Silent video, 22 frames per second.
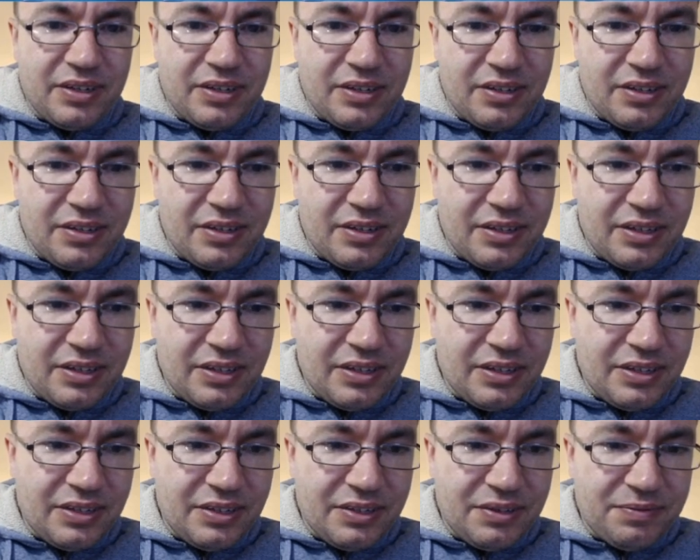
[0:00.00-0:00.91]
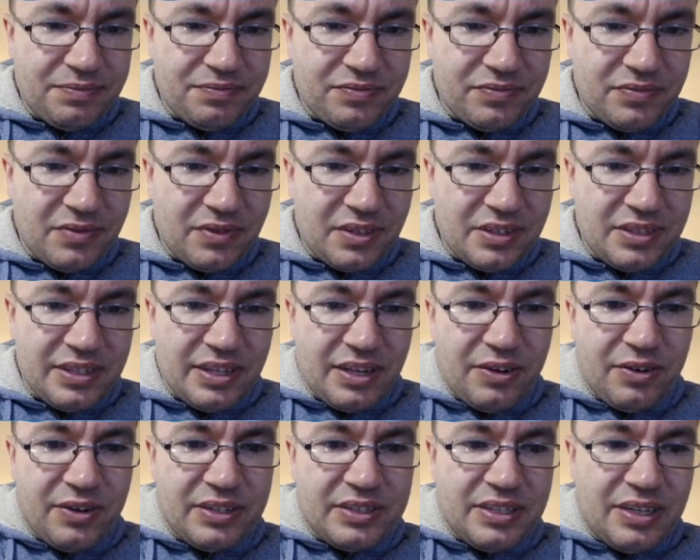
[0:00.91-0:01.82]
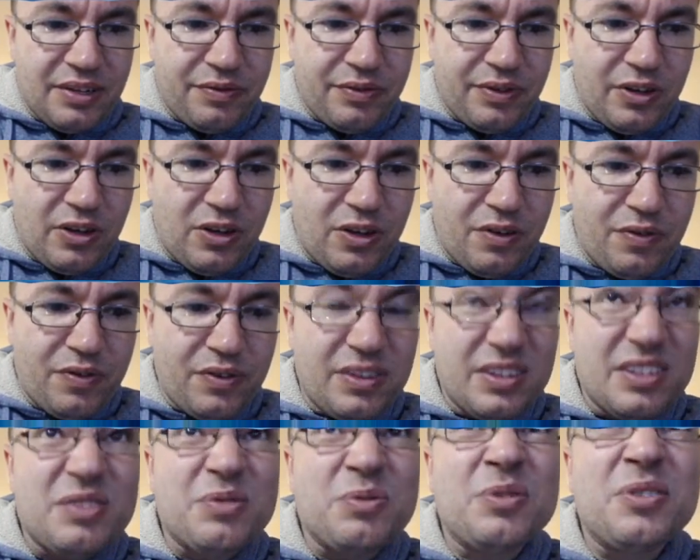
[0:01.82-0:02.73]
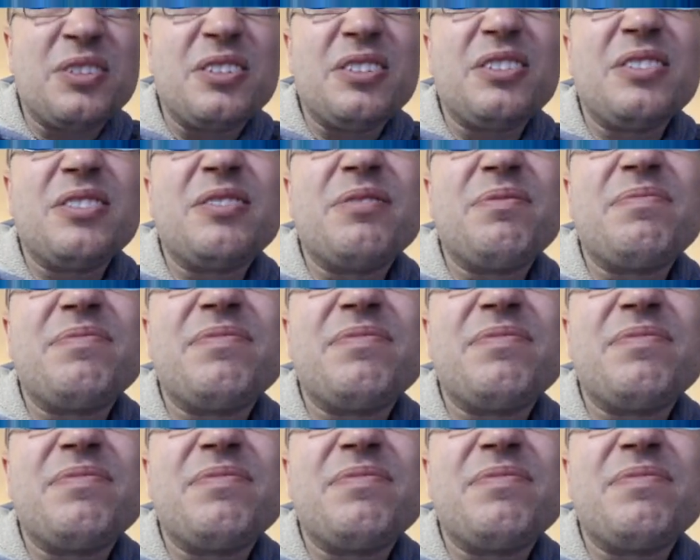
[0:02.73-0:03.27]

we got a... Centering's definitely off on this one too.